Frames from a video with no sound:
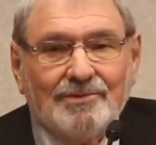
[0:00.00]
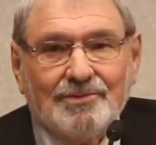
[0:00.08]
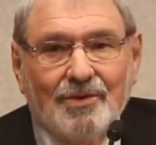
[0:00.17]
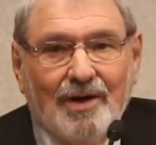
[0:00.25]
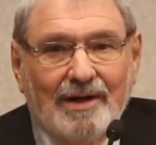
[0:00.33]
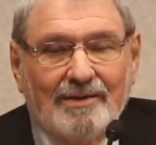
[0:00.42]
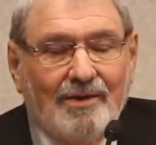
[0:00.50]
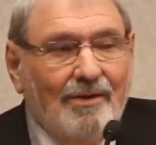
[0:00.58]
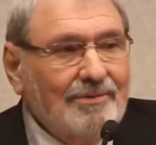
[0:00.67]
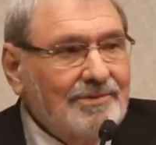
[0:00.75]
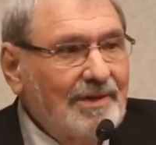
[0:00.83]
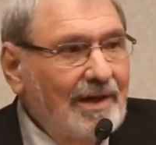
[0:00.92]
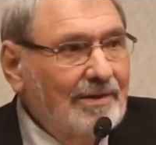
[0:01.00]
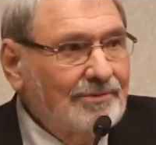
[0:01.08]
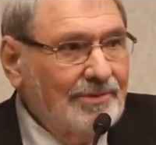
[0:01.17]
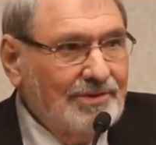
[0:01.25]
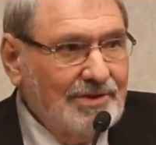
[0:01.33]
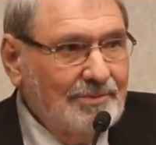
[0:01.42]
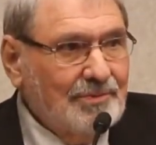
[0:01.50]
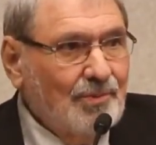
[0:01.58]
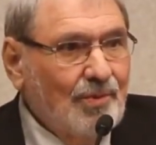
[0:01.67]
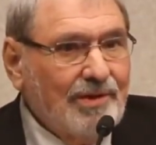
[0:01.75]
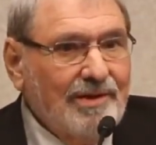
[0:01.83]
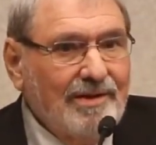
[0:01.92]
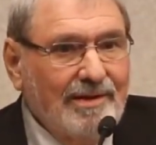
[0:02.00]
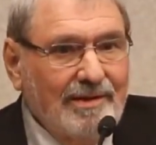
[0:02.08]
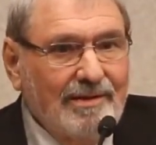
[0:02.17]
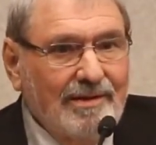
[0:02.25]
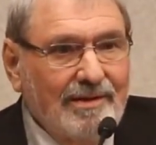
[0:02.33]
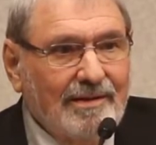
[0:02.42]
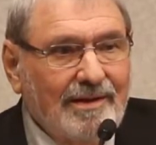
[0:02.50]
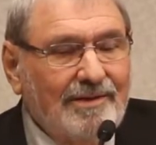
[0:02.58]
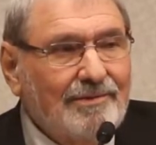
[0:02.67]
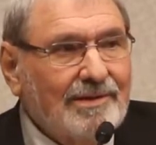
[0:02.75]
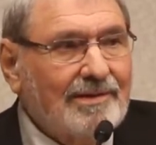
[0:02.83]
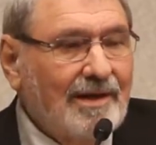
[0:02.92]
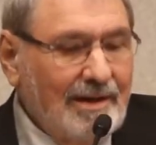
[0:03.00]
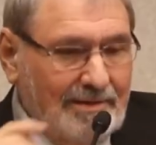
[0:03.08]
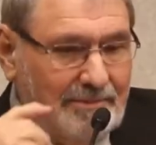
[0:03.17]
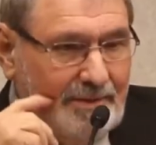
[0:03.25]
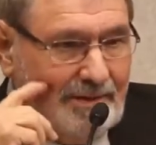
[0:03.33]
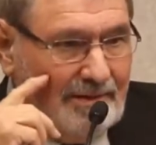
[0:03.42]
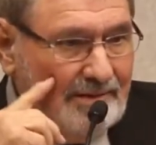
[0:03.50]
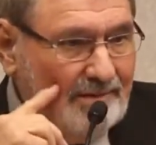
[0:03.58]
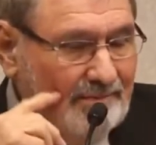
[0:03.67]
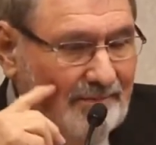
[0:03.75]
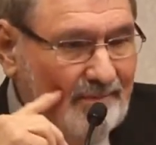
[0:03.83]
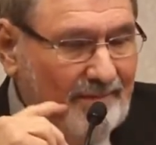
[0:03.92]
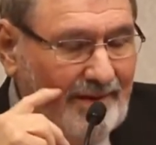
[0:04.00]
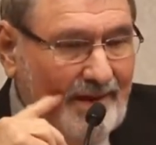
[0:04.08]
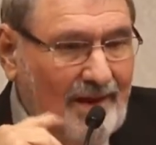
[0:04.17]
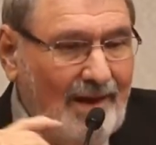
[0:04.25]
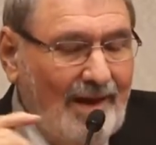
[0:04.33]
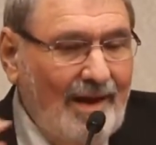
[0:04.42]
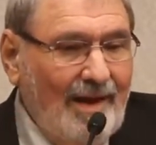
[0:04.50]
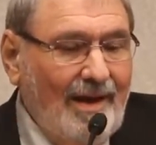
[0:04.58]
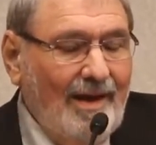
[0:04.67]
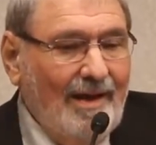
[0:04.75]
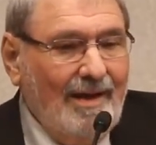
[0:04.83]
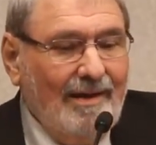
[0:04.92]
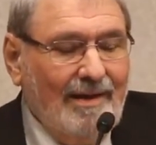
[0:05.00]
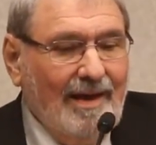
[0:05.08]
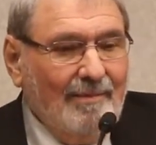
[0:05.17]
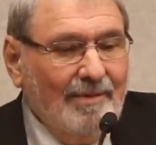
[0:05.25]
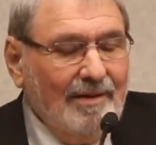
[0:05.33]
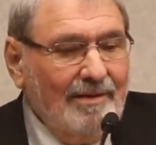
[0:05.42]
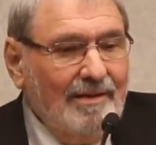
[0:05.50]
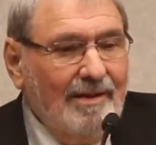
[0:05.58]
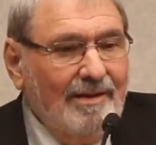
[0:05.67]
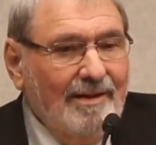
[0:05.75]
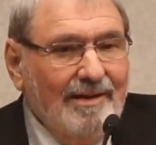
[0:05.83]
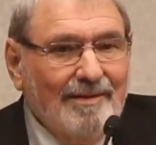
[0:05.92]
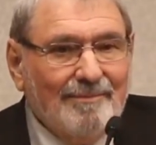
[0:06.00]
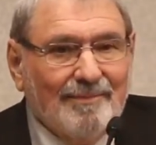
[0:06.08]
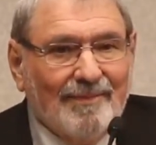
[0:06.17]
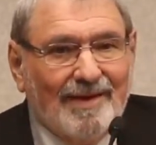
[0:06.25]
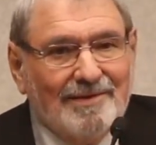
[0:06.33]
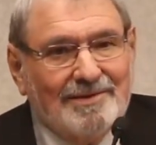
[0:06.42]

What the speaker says: So I called Sandra. She was working at Hendricks Hospital in Abilene, and and